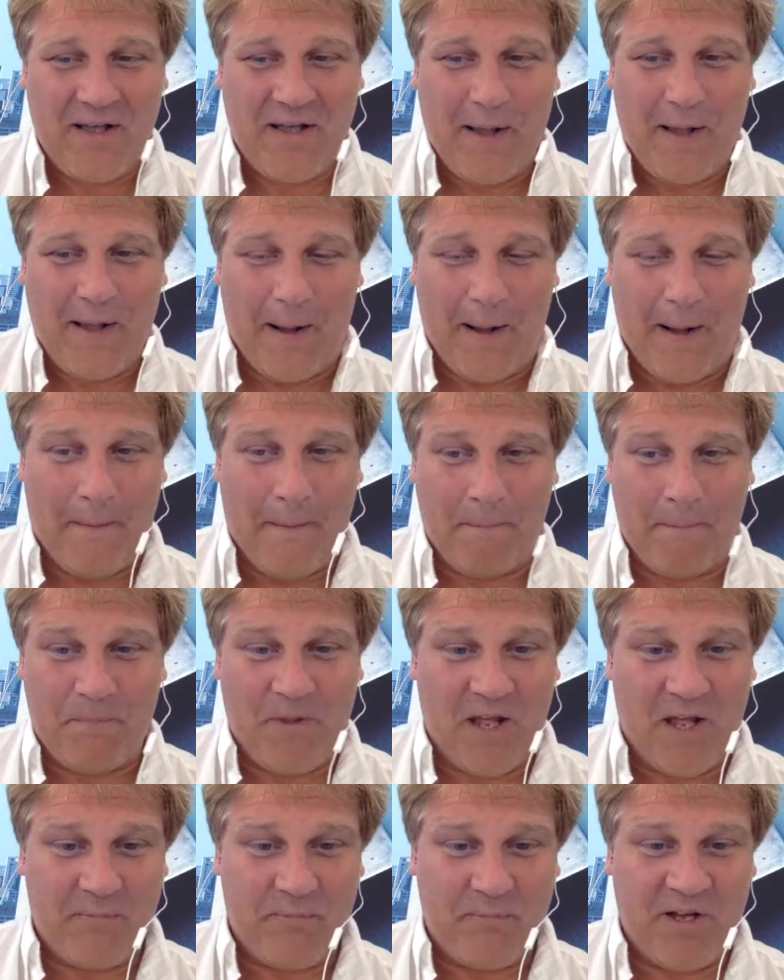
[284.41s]

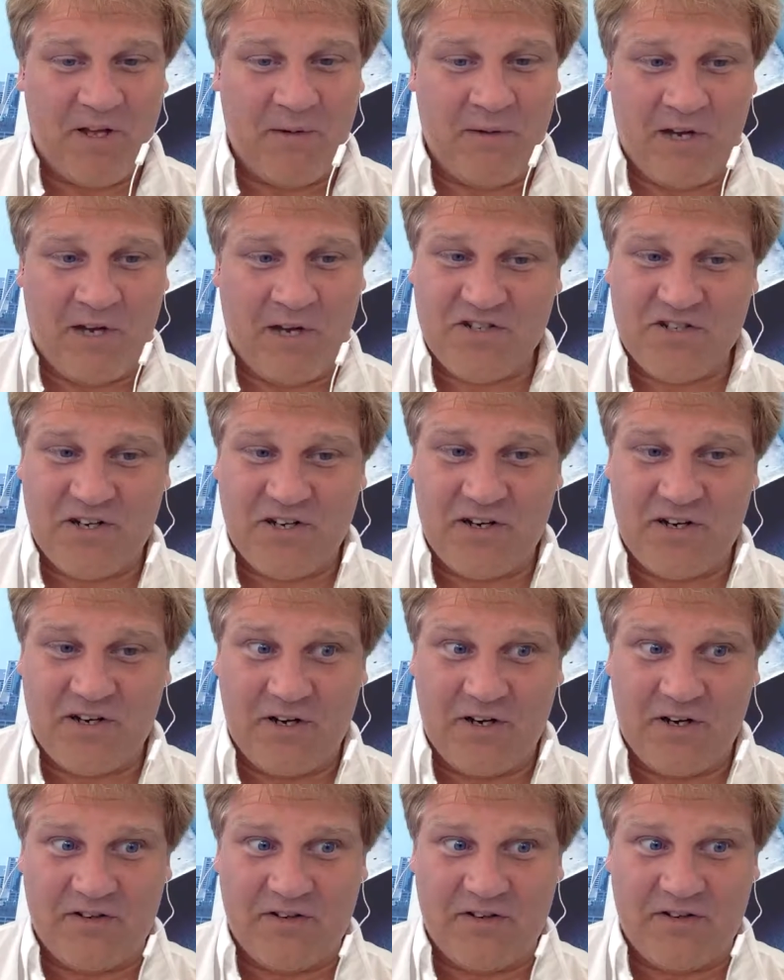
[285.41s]
And Pim actually
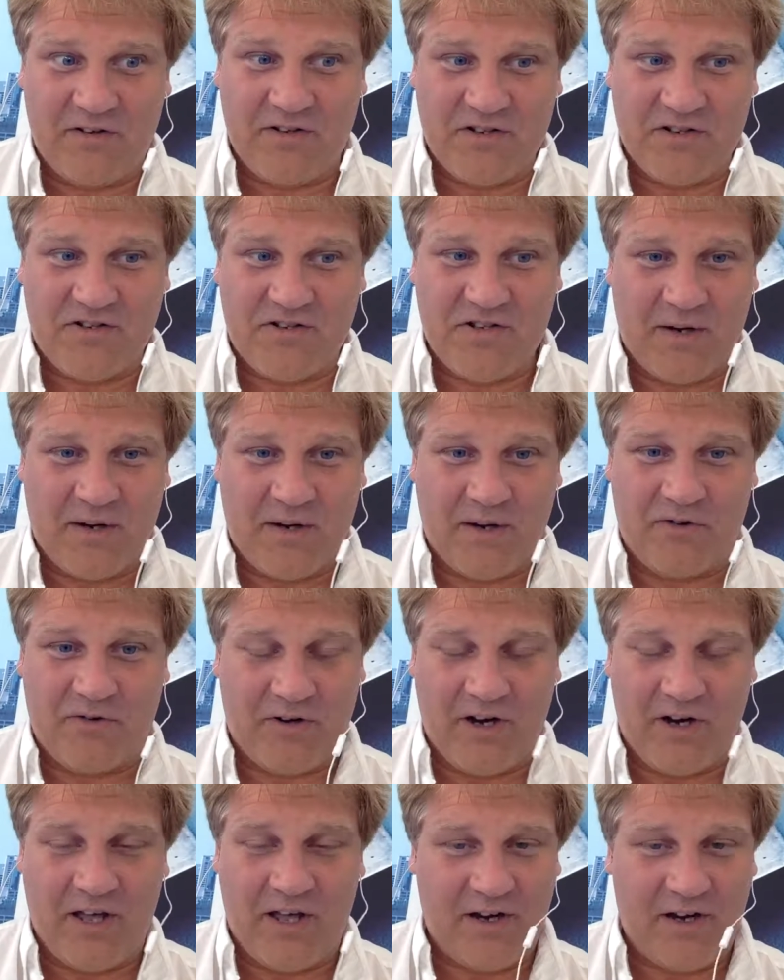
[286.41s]
agreed to do this job
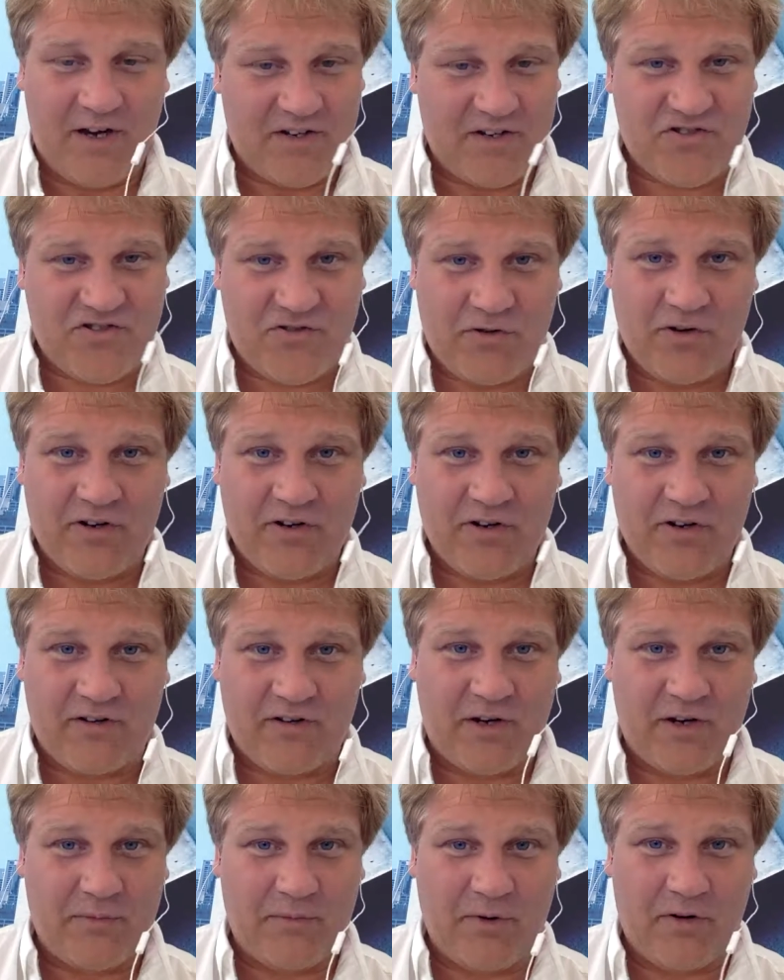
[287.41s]
for an
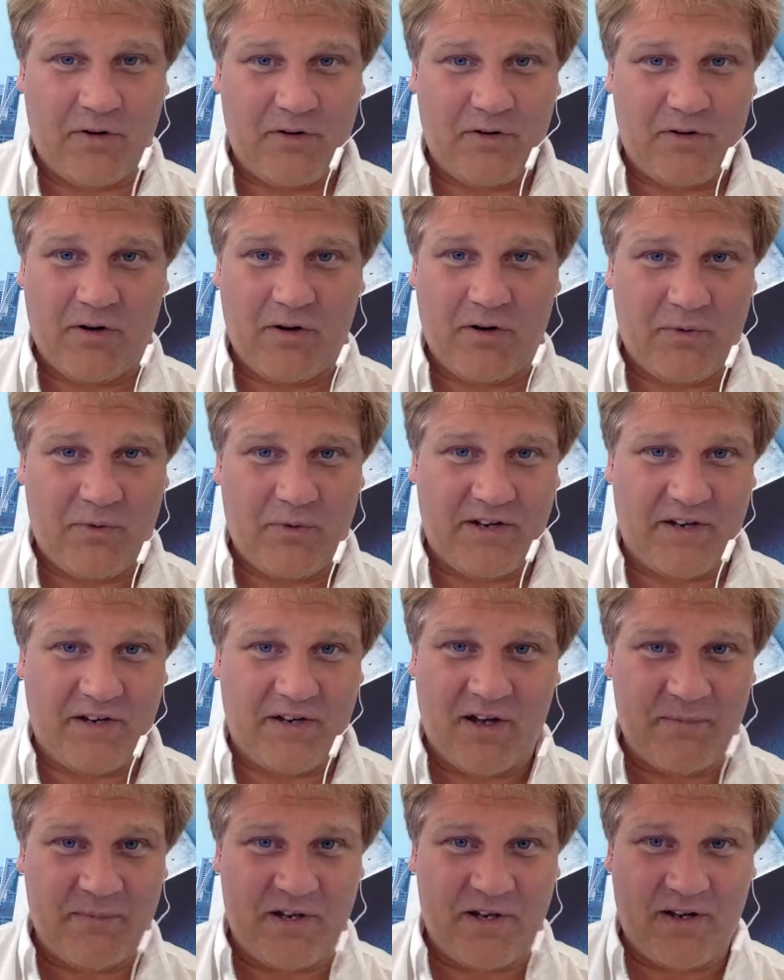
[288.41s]
extraordinarily low rate.
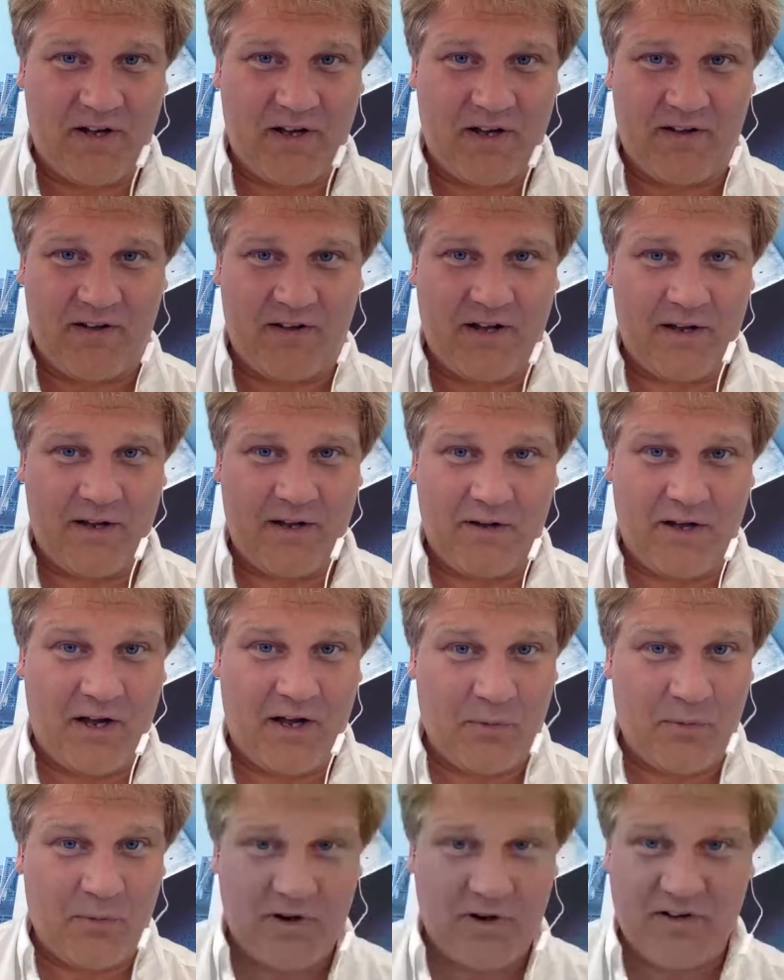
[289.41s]
I mean, I
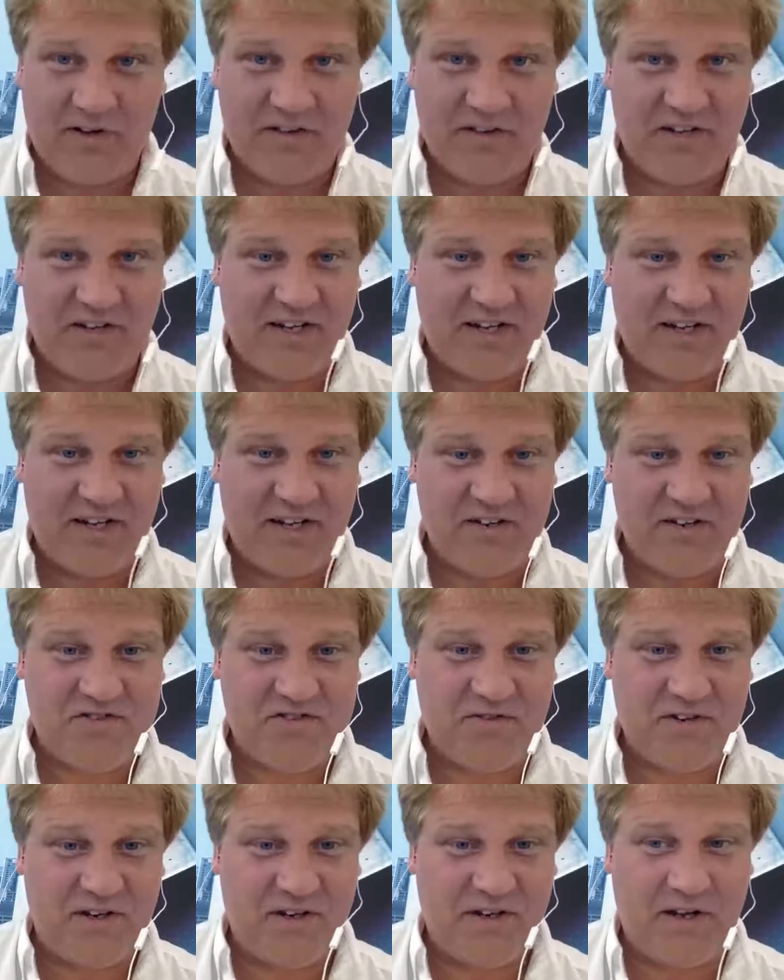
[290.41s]
work in the tech
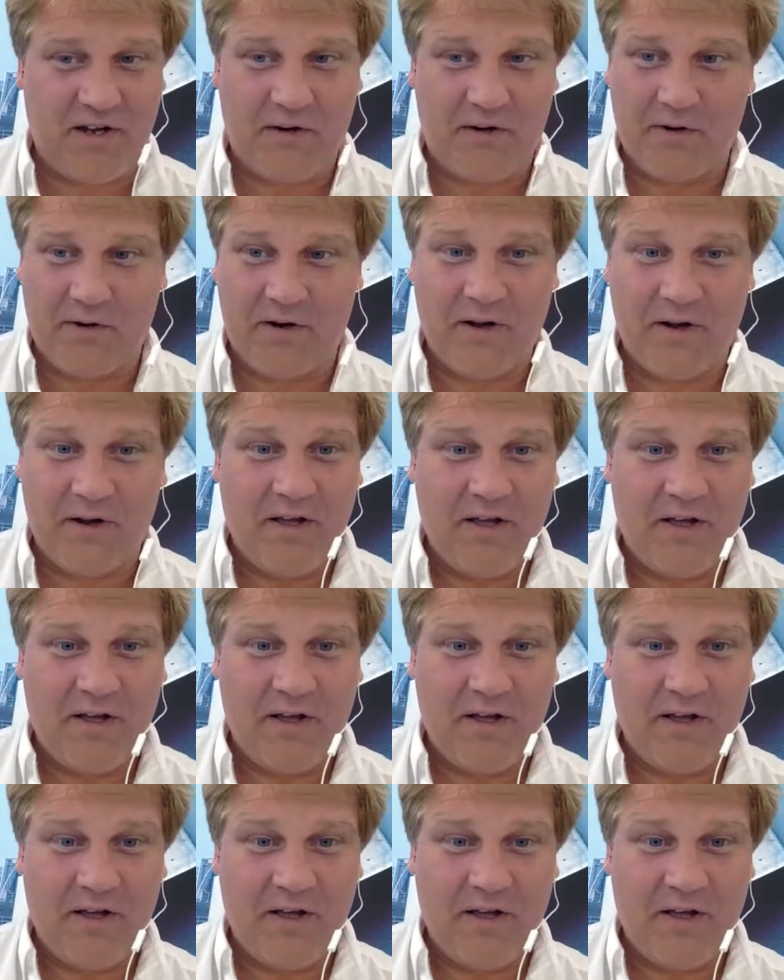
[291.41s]
industry now, and